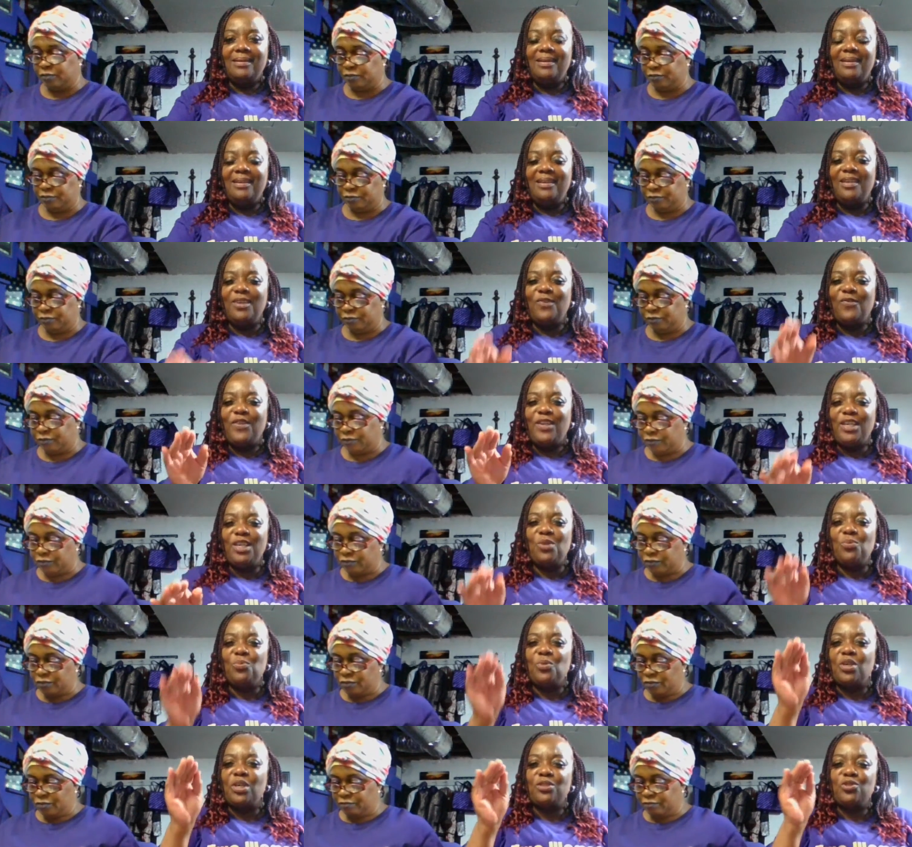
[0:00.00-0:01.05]
Speaker 1: Give
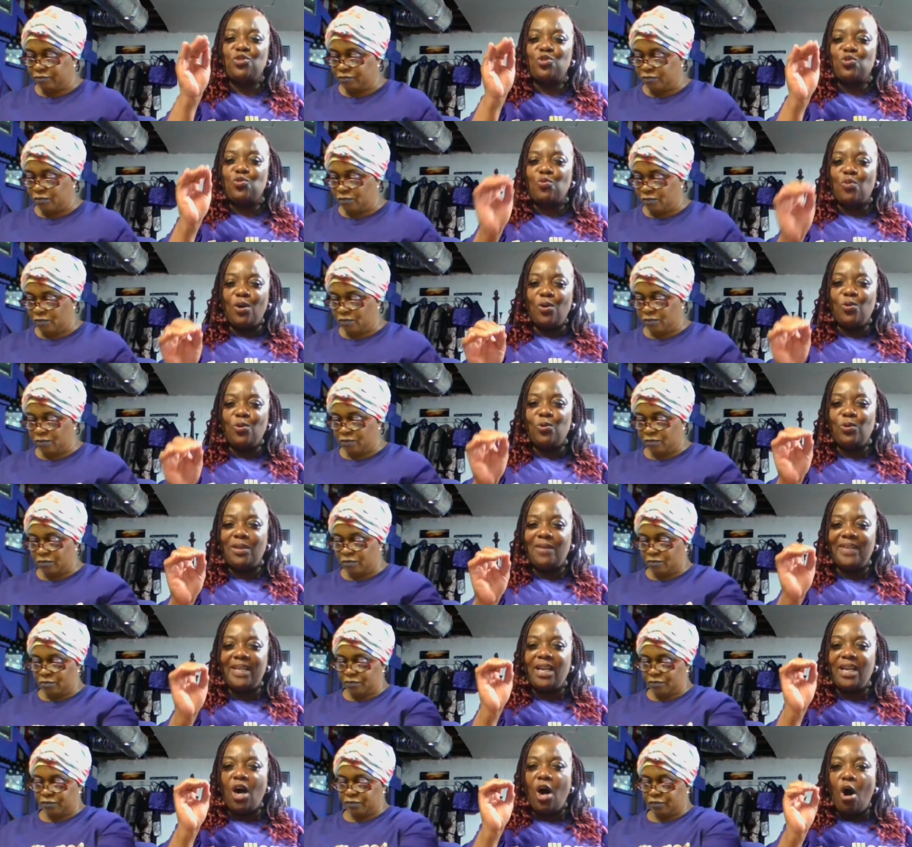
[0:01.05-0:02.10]
him control of
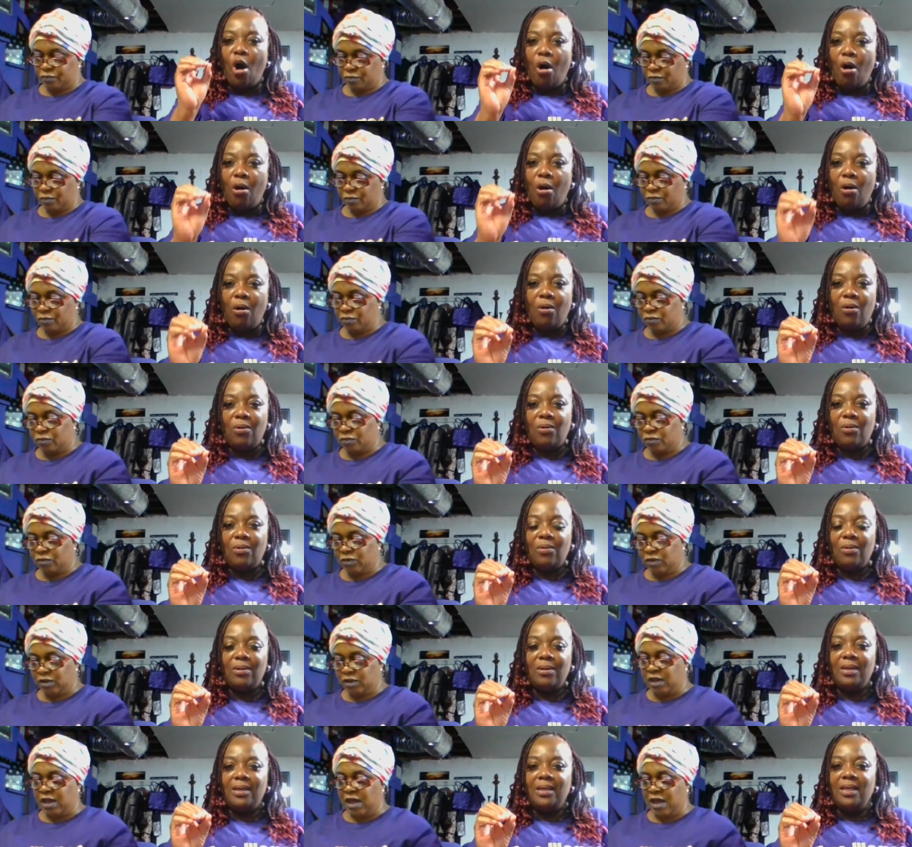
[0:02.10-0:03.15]
it all.
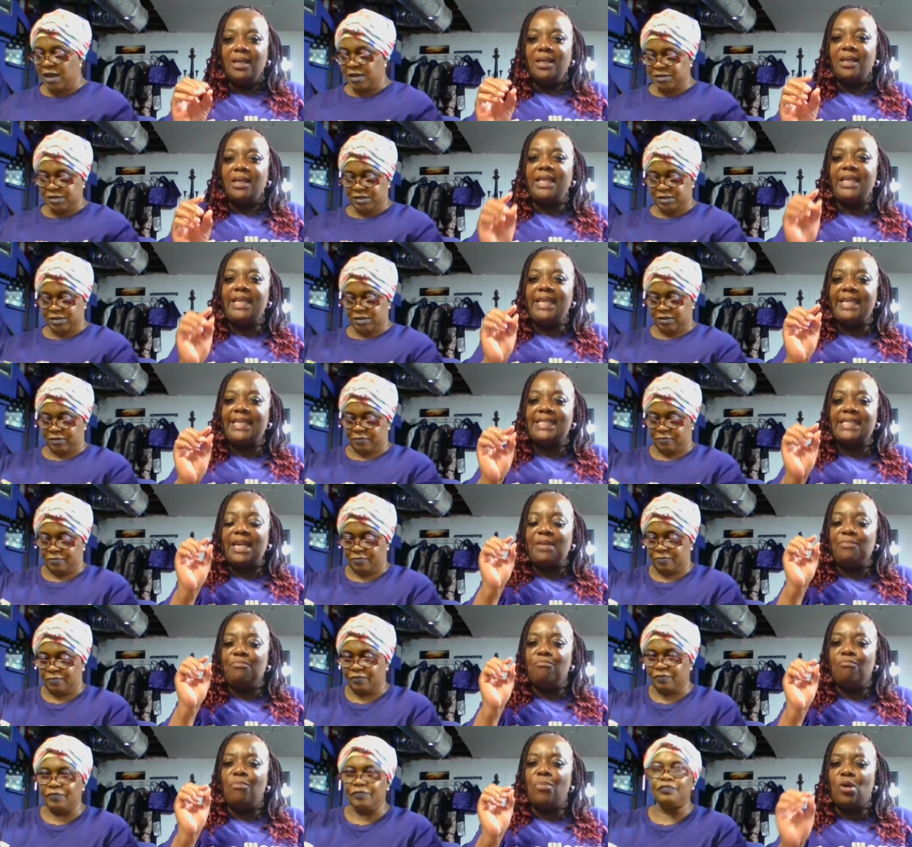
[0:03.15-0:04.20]
Yes. He is a
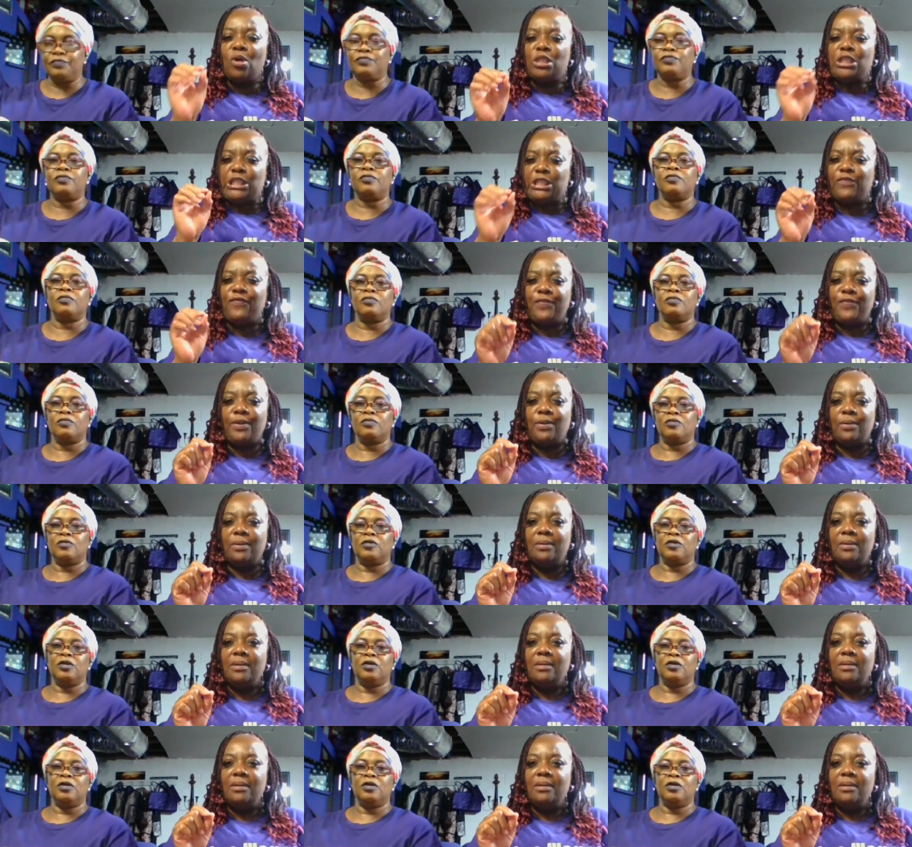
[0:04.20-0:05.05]
merciful